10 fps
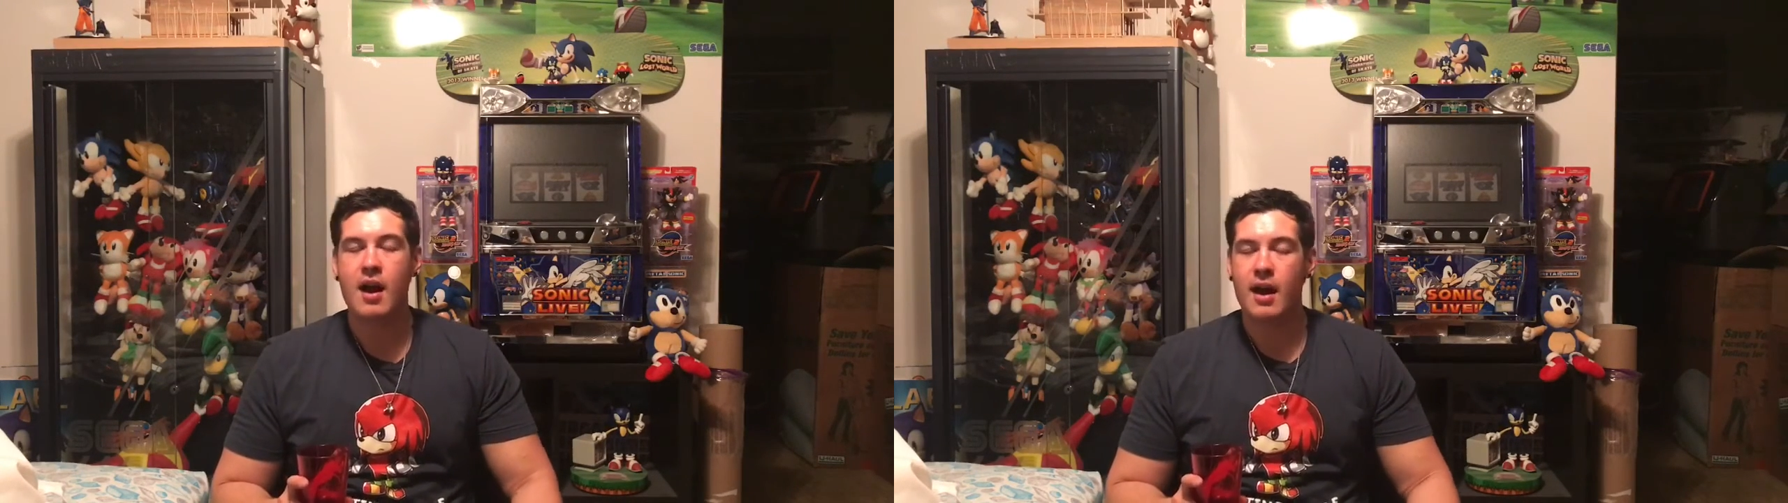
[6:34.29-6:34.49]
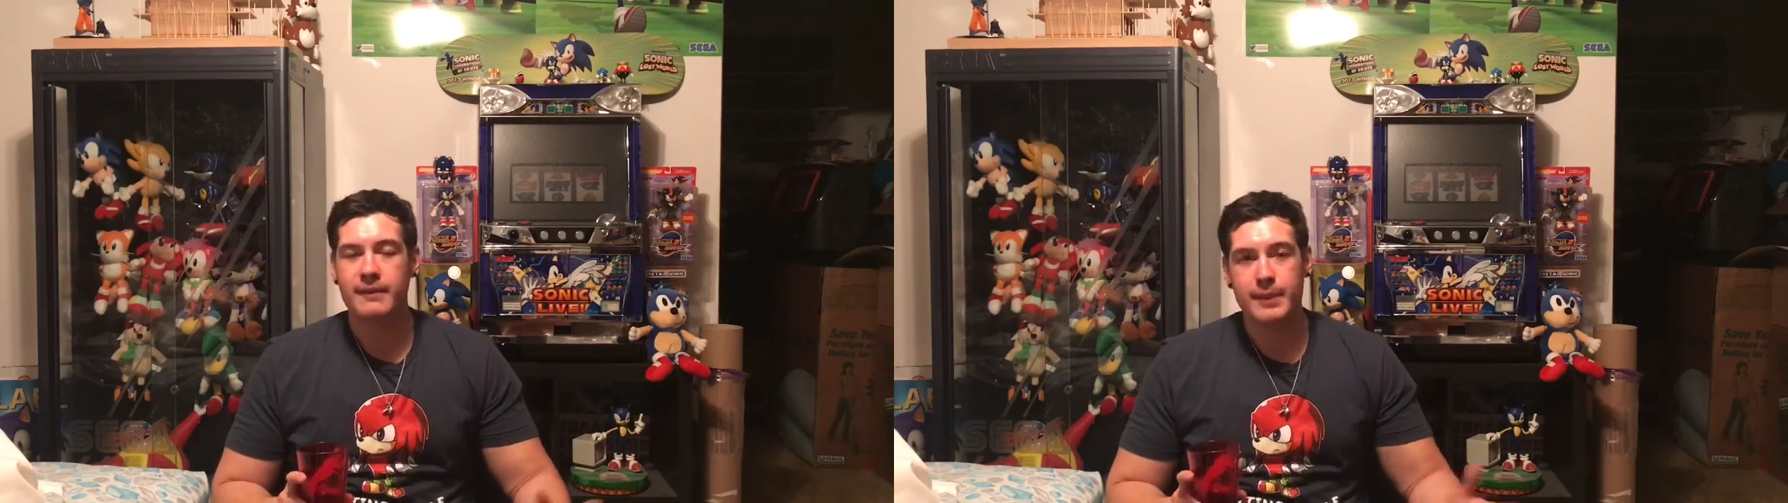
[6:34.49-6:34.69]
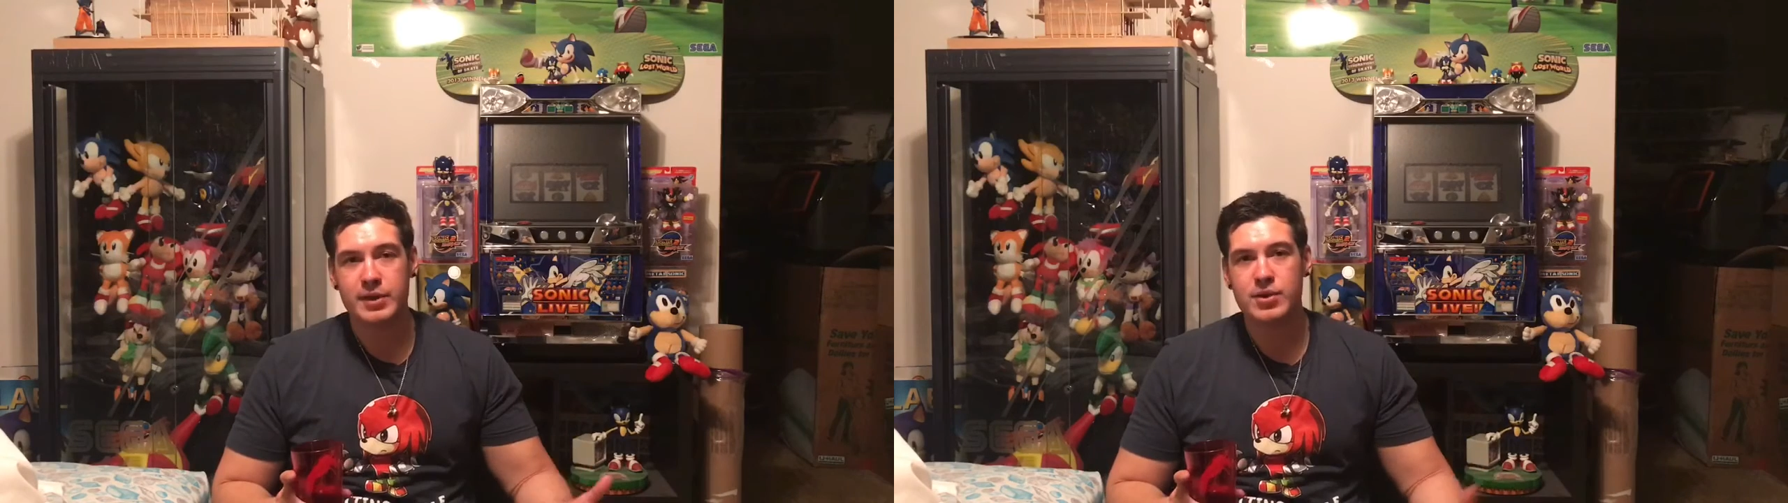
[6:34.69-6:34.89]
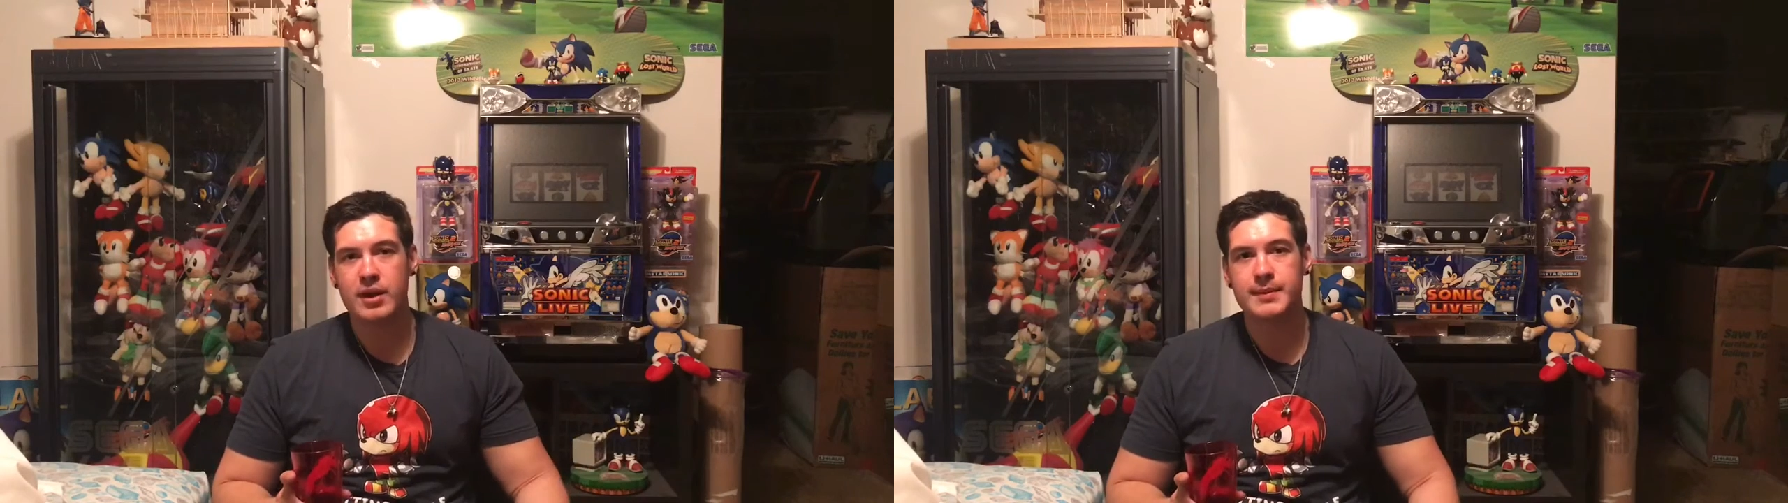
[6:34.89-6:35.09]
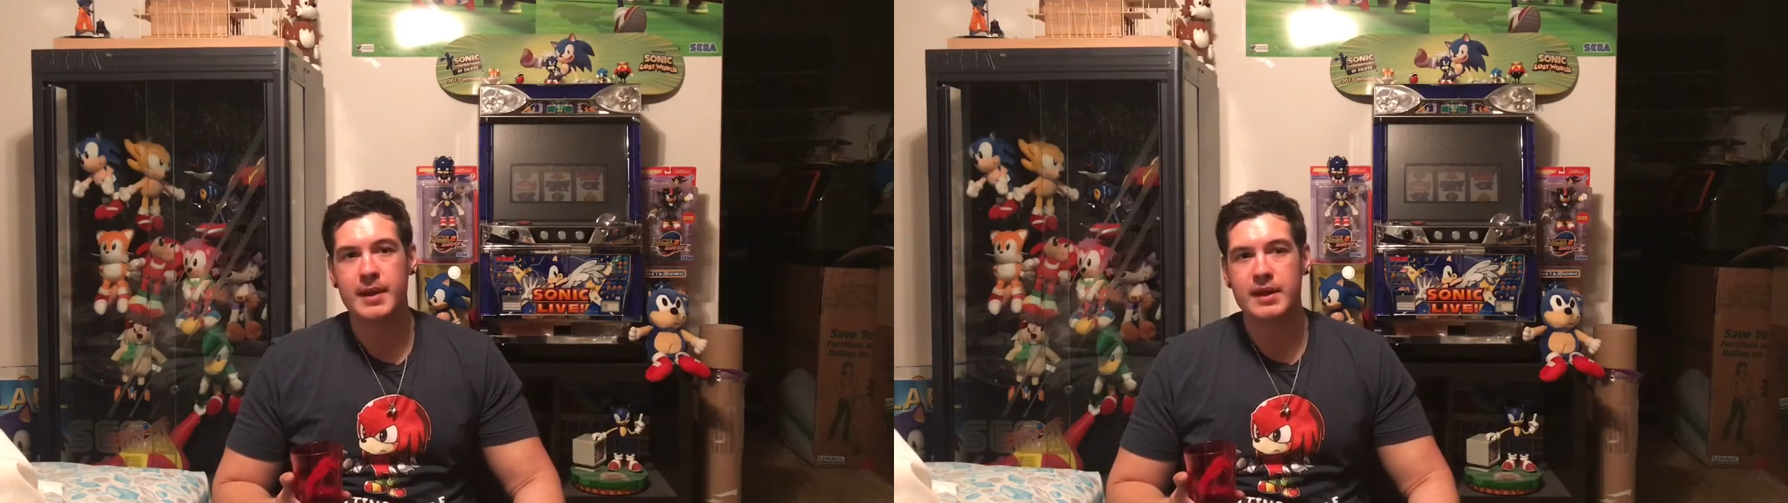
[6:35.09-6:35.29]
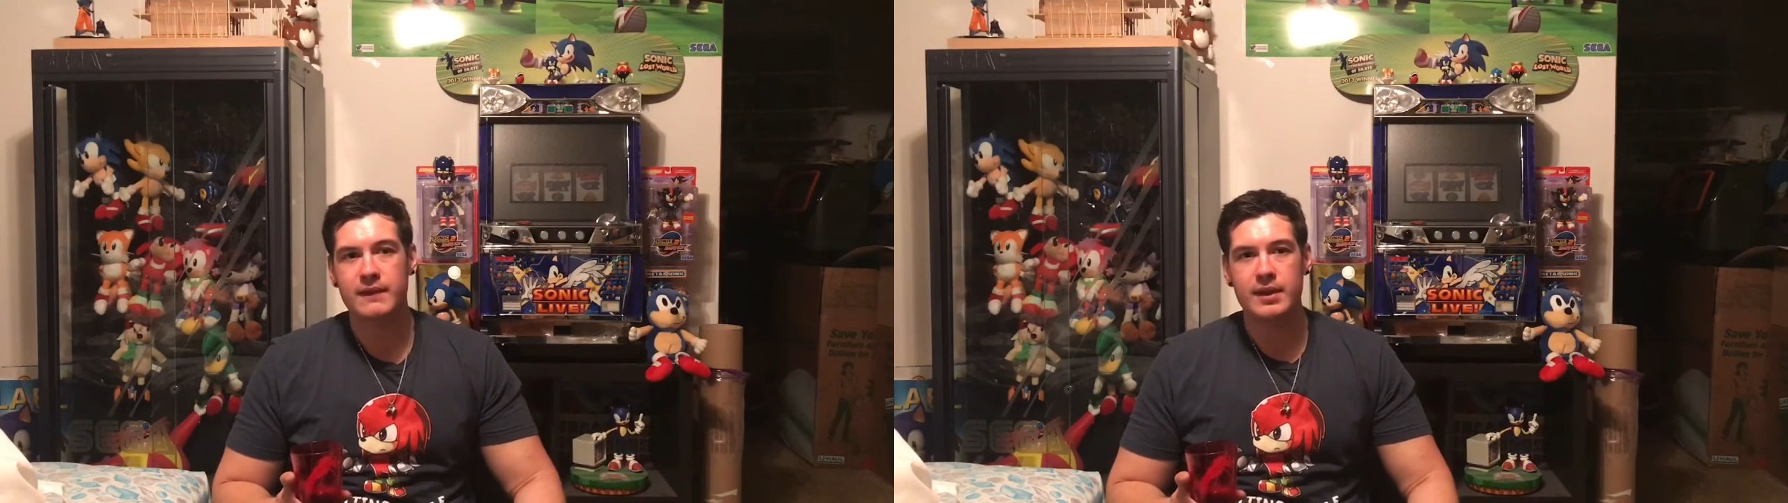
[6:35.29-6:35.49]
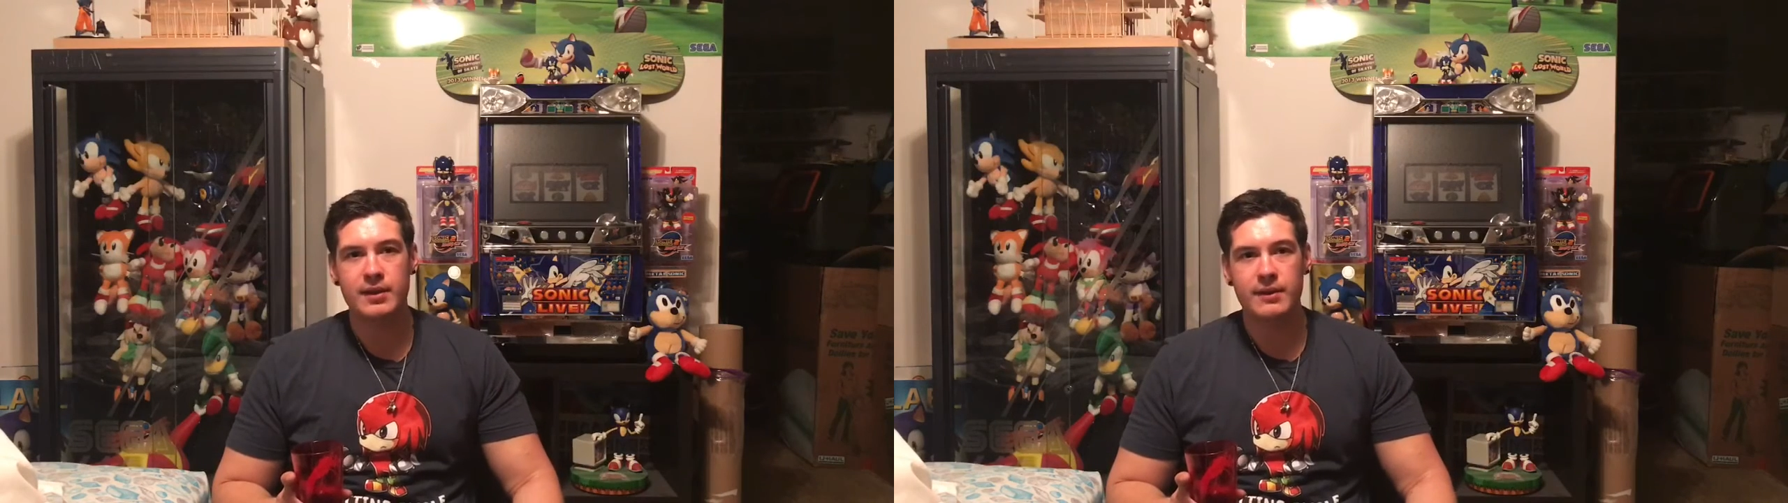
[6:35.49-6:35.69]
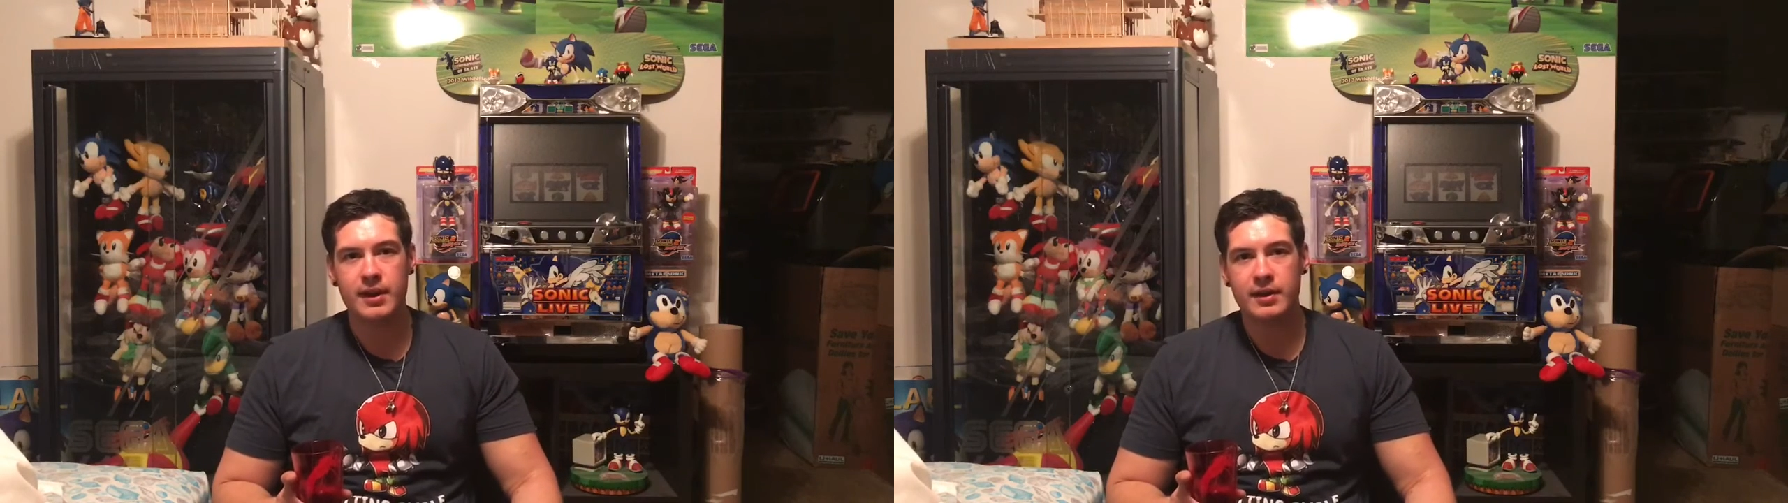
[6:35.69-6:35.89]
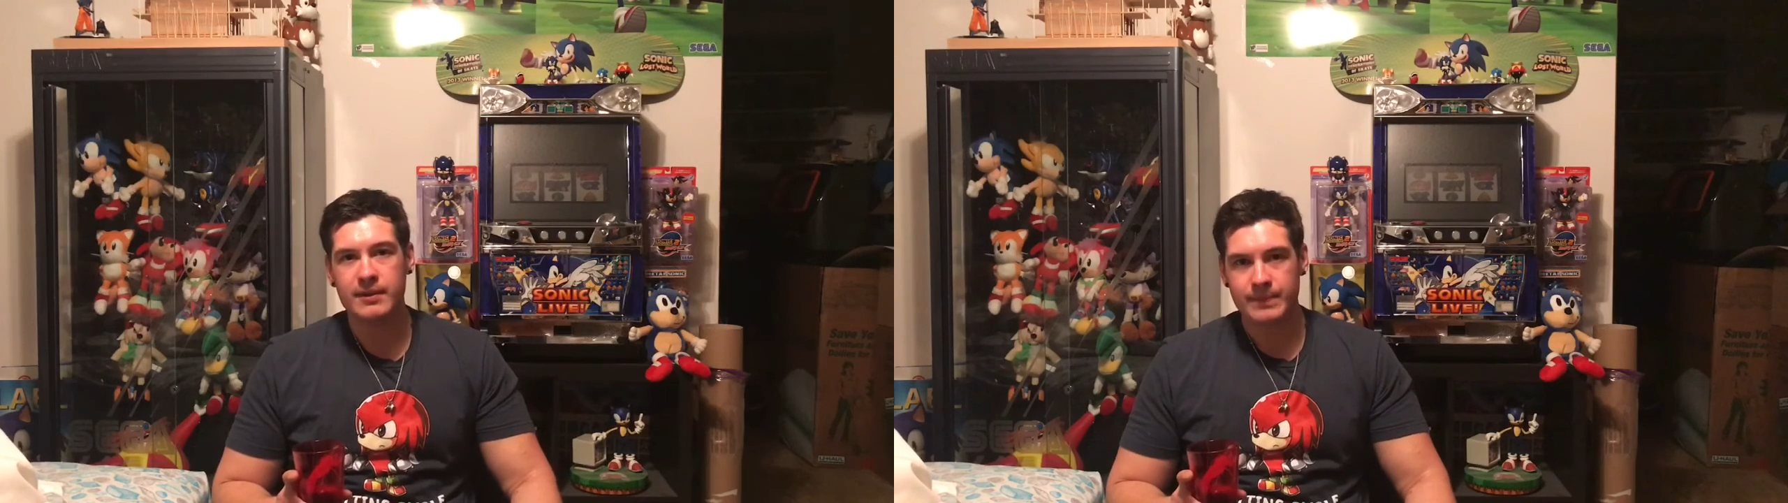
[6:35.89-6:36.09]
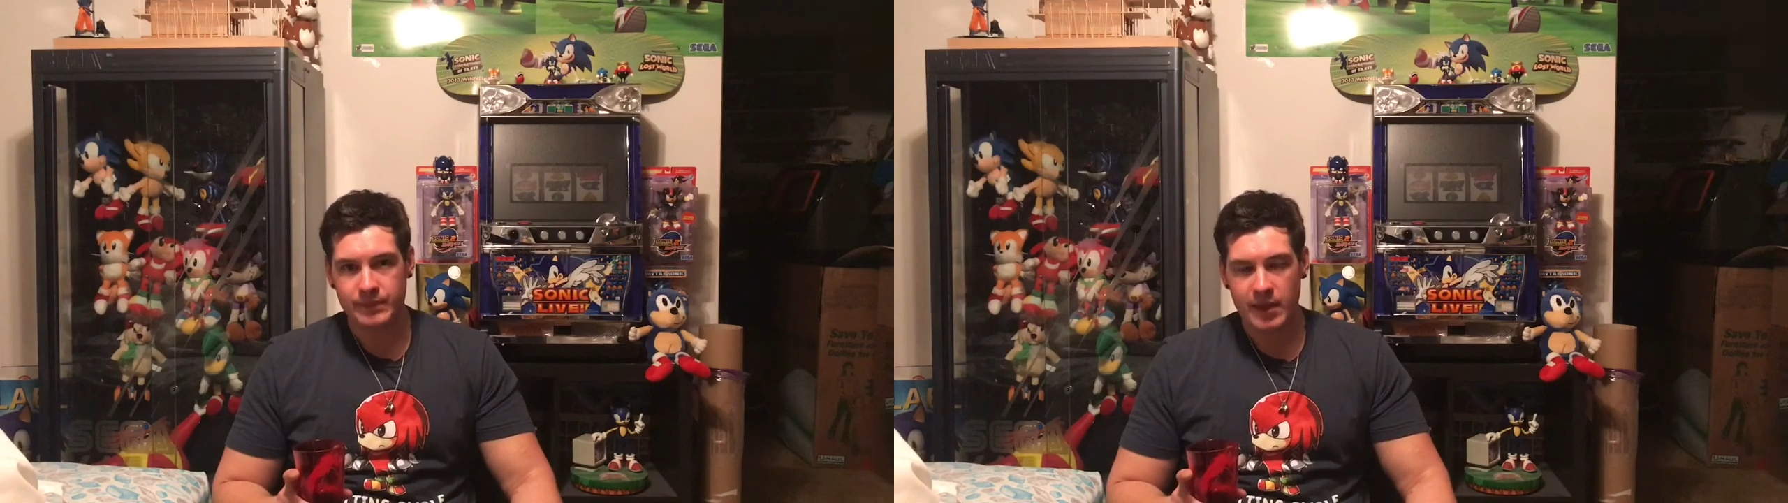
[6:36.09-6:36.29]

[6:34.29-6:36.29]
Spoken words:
I've been trying to make a video there.